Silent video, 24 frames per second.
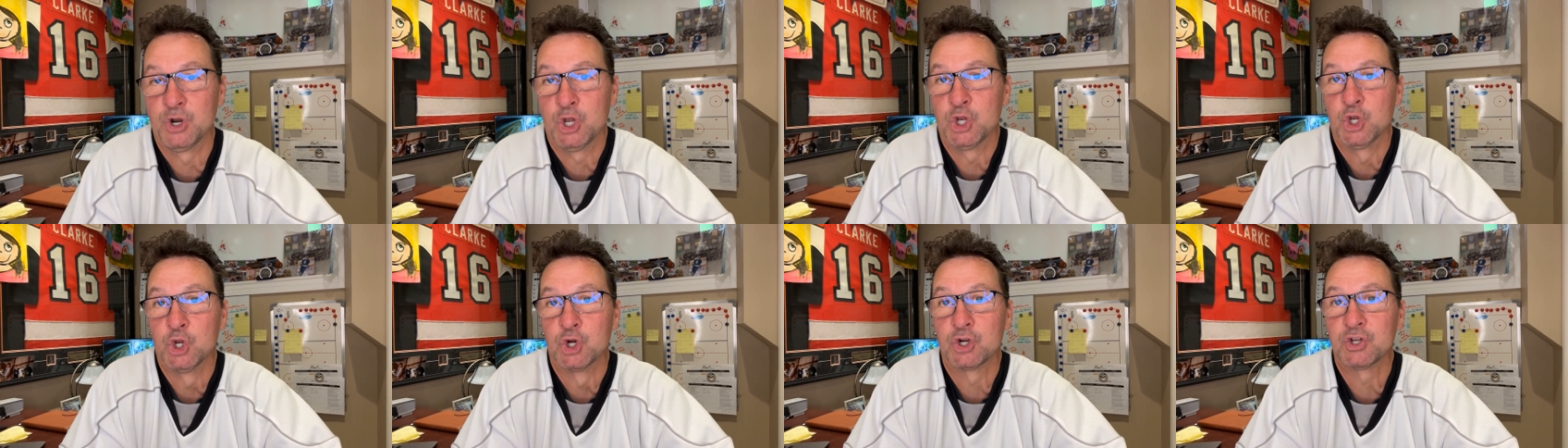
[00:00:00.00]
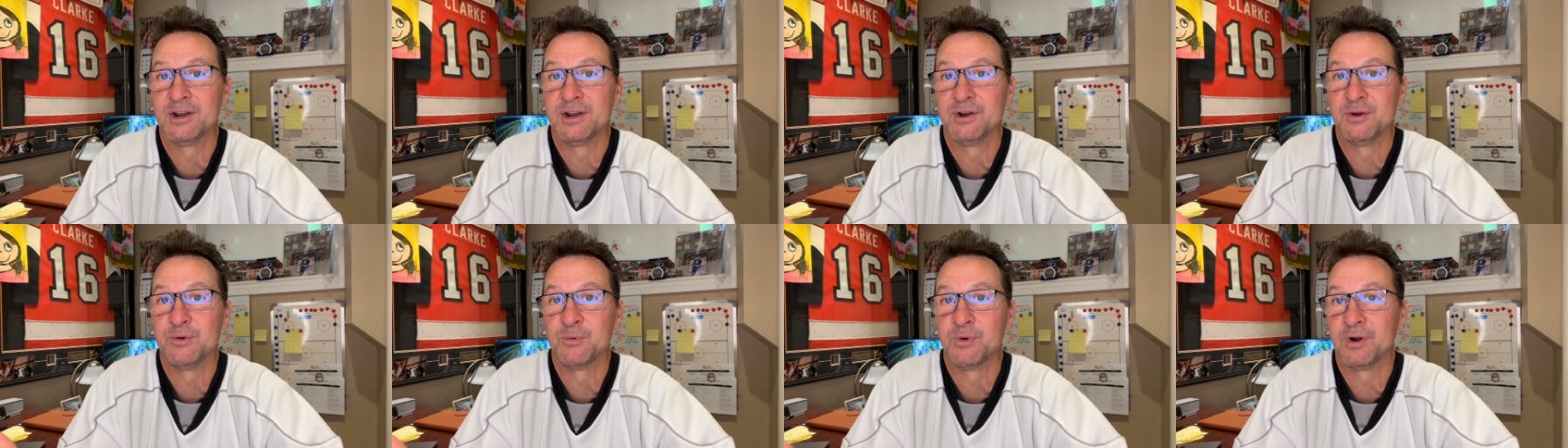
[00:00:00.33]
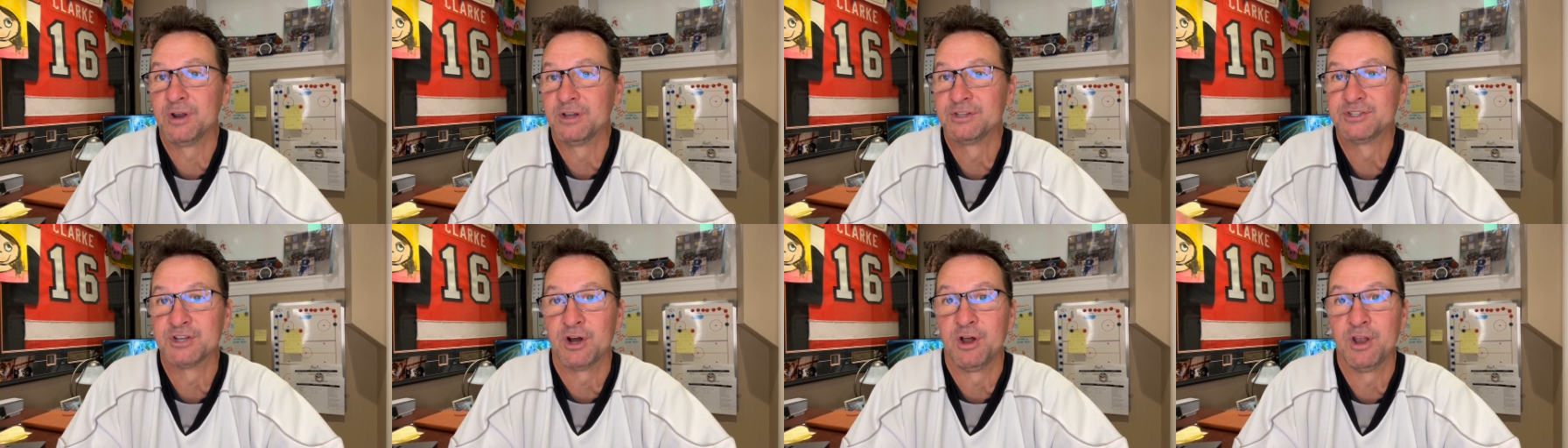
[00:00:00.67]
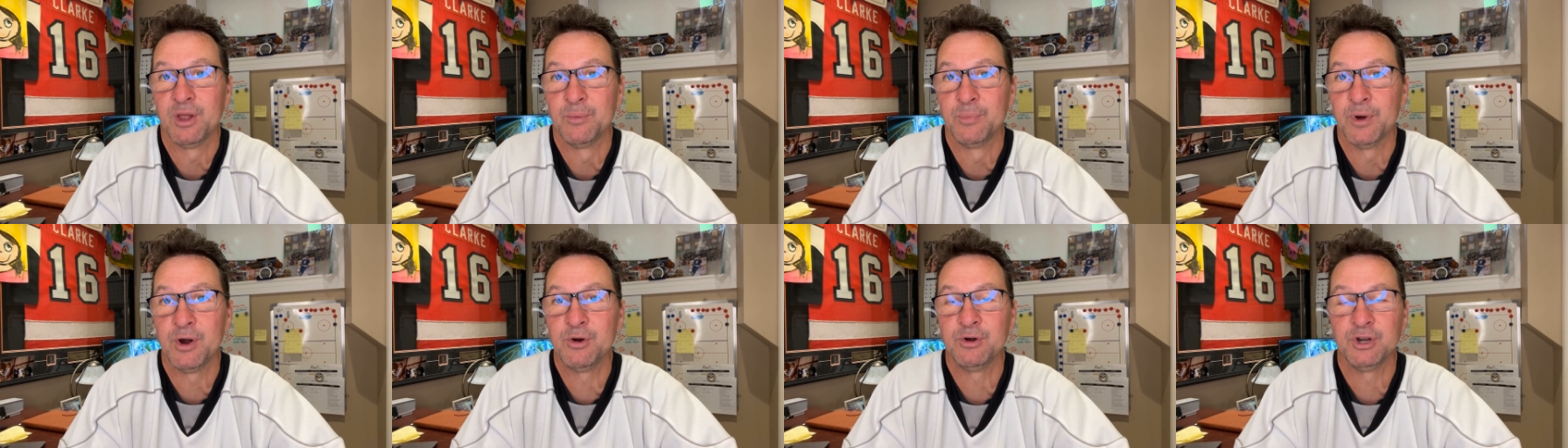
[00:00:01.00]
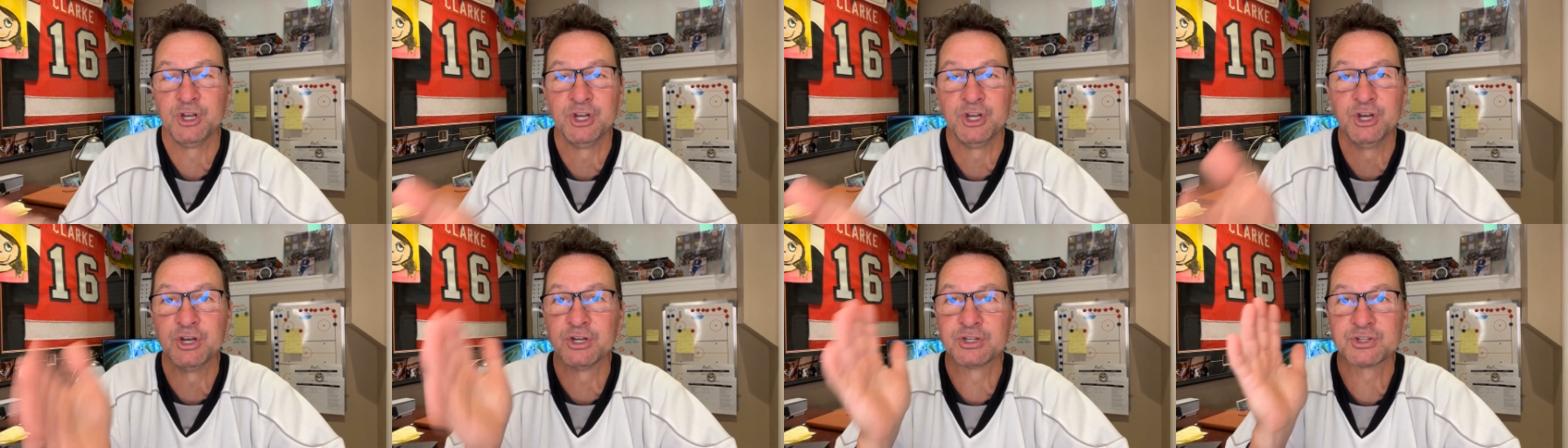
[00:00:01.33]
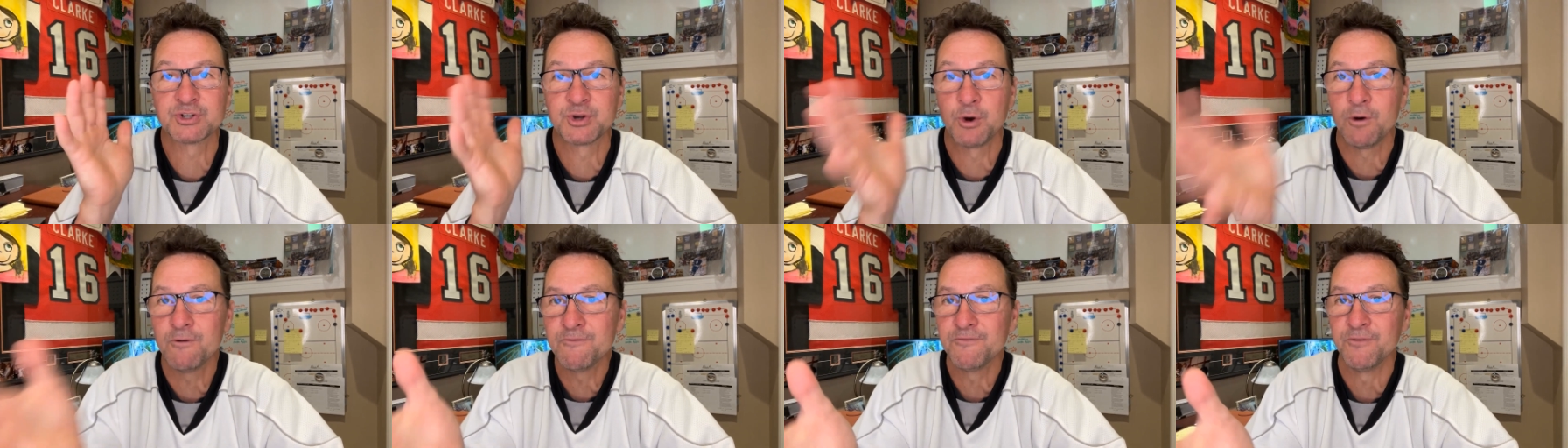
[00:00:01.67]
going to look and what it's all about. You
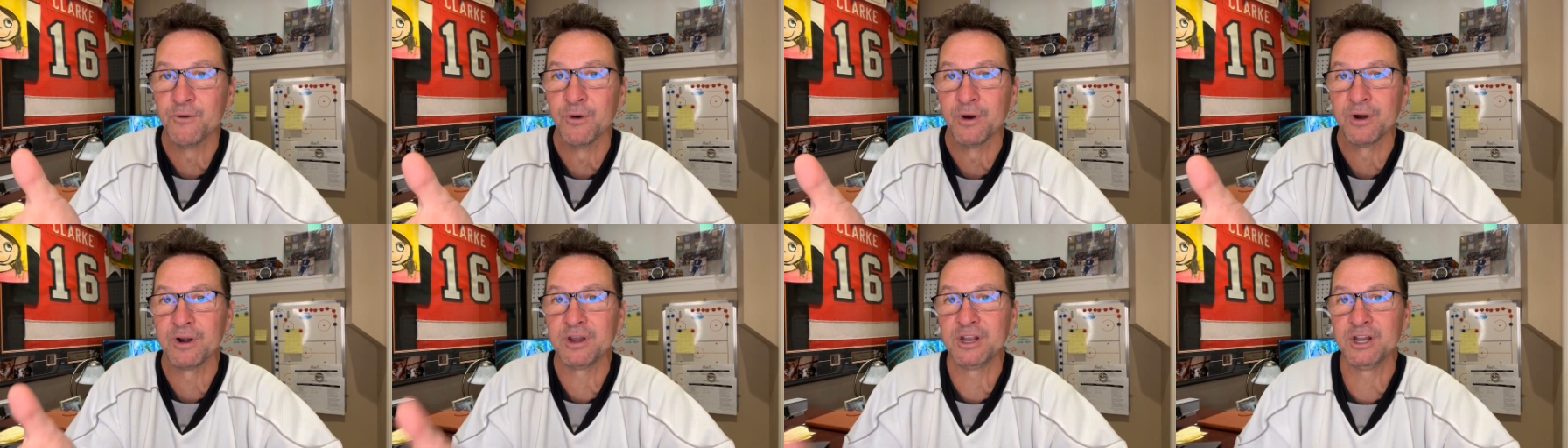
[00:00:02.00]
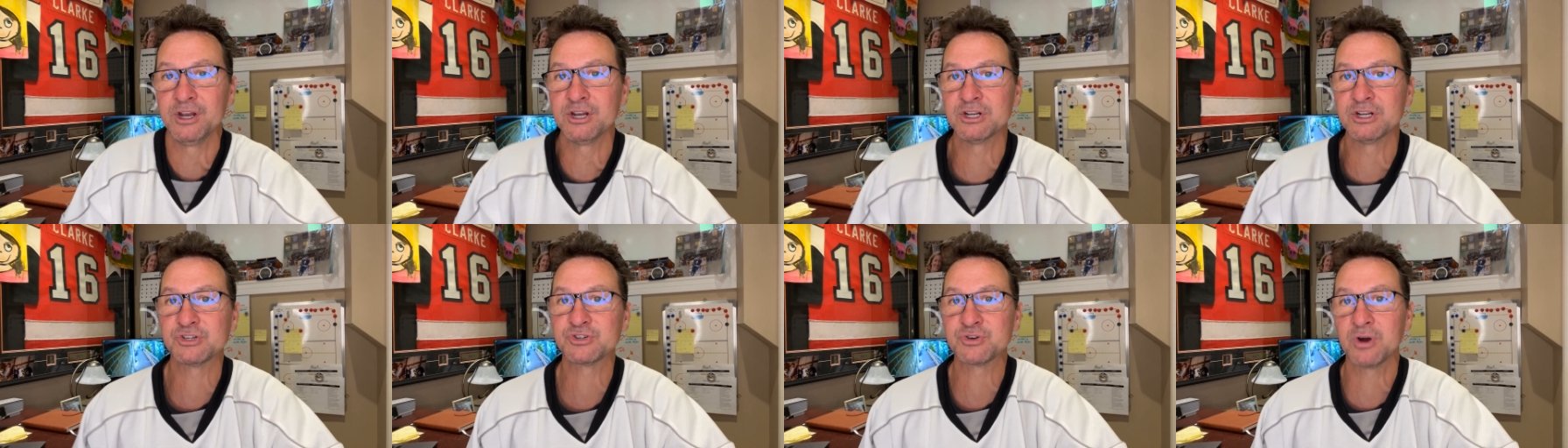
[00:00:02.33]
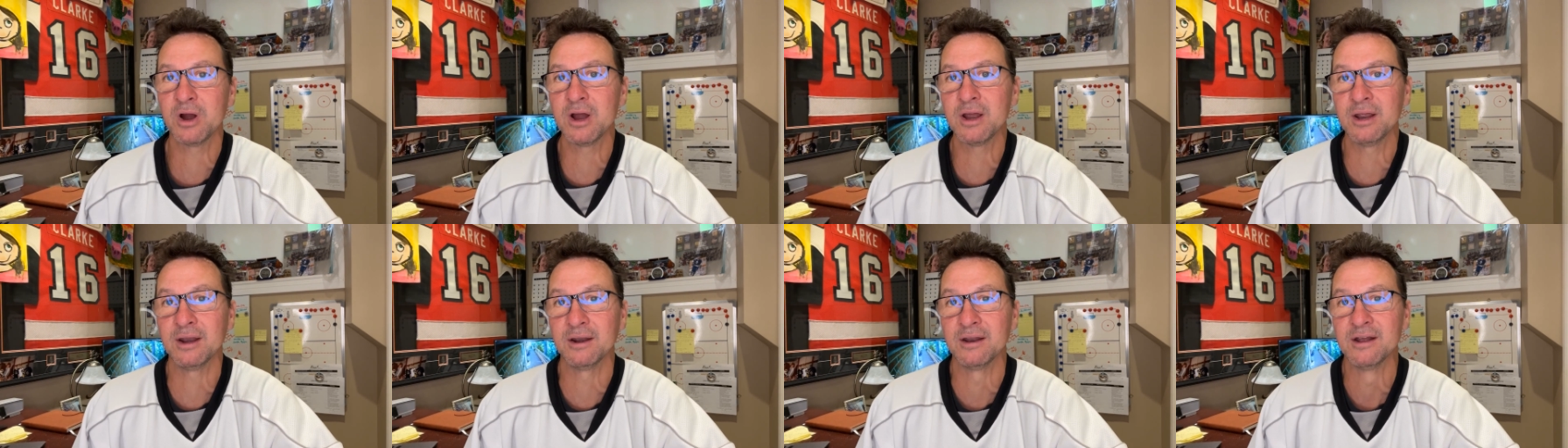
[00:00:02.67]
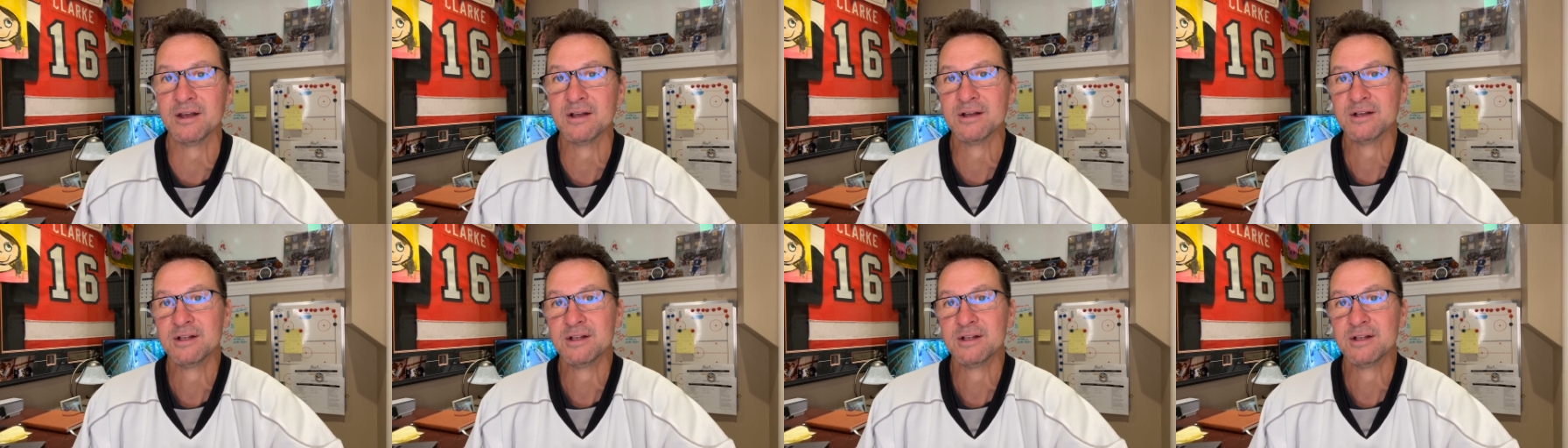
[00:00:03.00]
just go for it. You just try it.